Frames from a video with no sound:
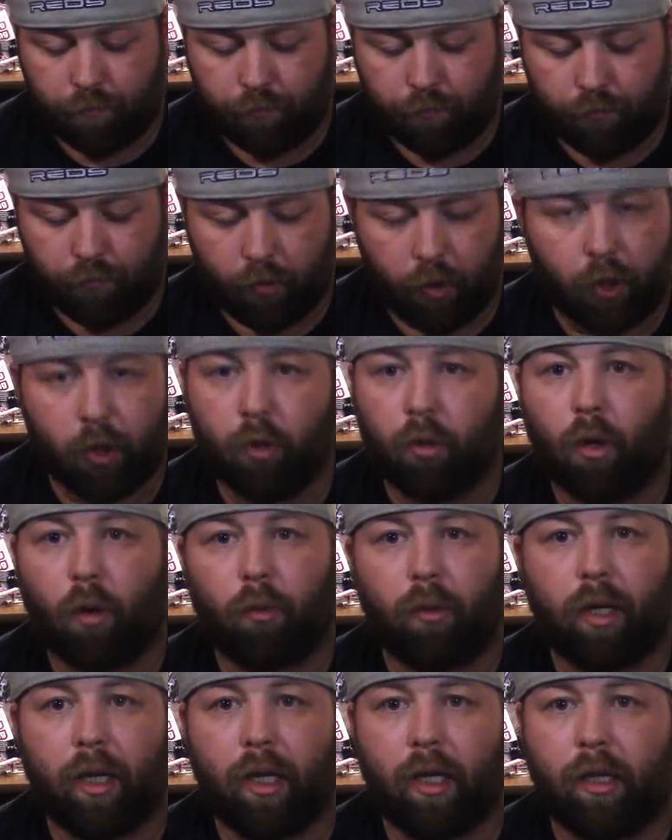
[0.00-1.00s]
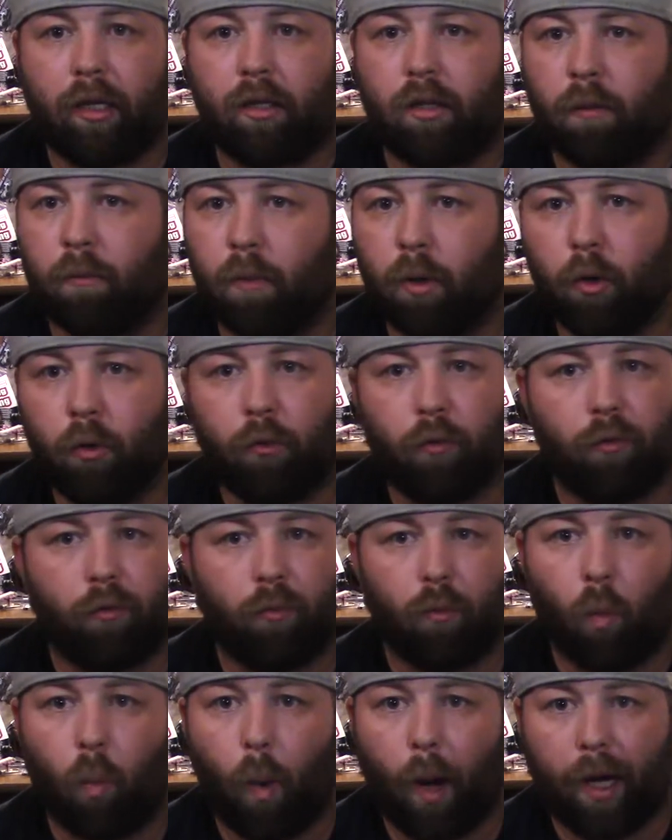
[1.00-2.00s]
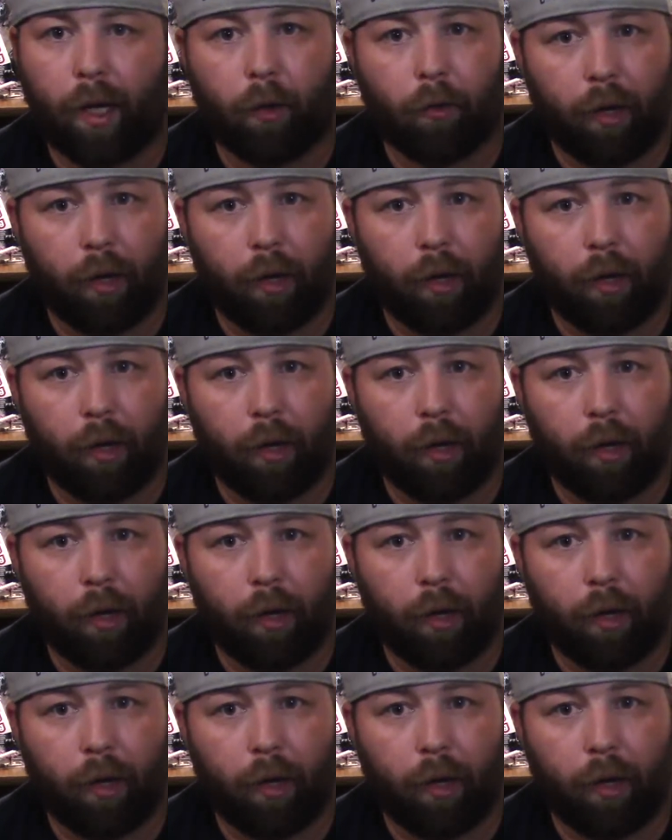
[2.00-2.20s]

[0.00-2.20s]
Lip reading: you don't need to move weight